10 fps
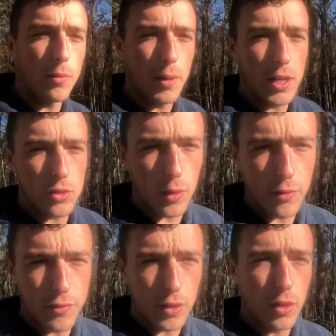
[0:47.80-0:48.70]
by 12
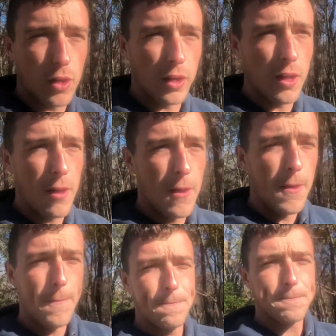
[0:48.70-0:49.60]
foot long.
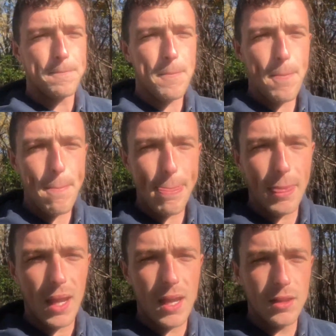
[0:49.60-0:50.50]

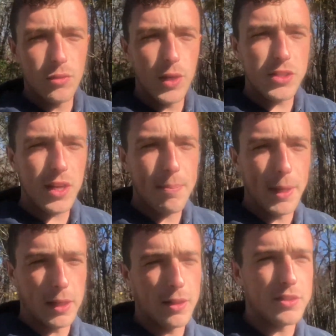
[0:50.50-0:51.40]
And the reason I
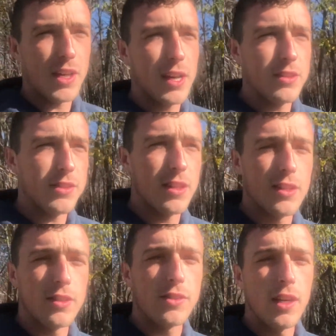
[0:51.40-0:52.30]
picked this size
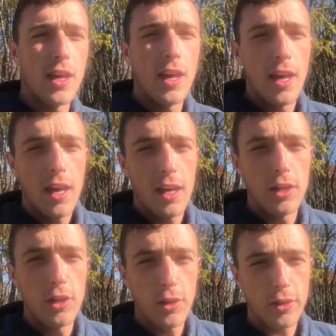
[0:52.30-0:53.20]
is in
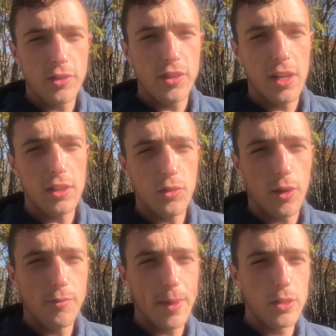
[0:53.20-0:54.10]
New York State,
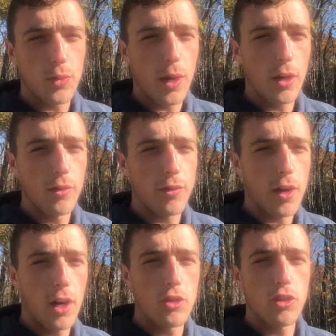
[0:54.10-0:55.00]
12 by 12 or
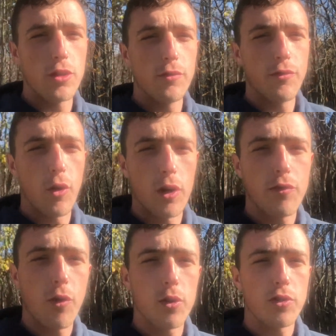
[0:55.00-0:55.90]

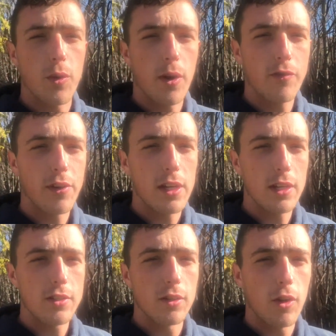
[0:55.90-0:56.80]
144 square feet
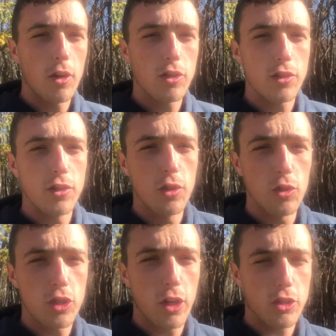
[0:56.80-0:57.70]
is the largest new
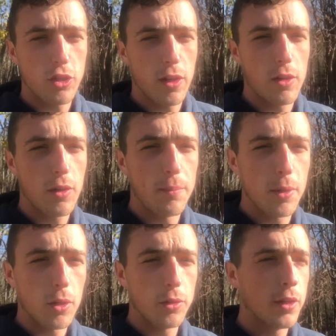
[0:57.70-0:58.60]
structure that you can
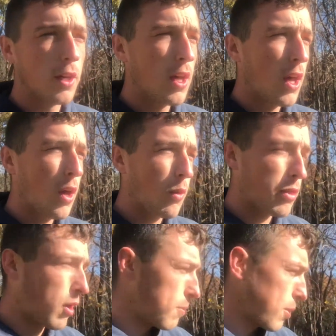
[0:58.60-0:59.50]
build
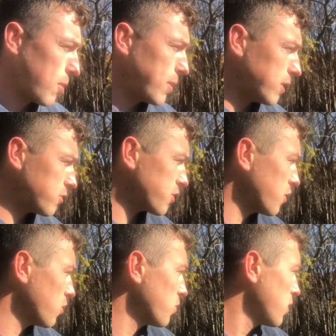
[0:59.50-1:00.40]
without a permit.
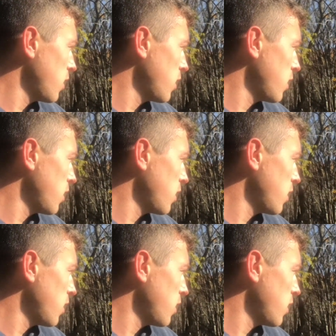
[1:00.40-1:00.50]
So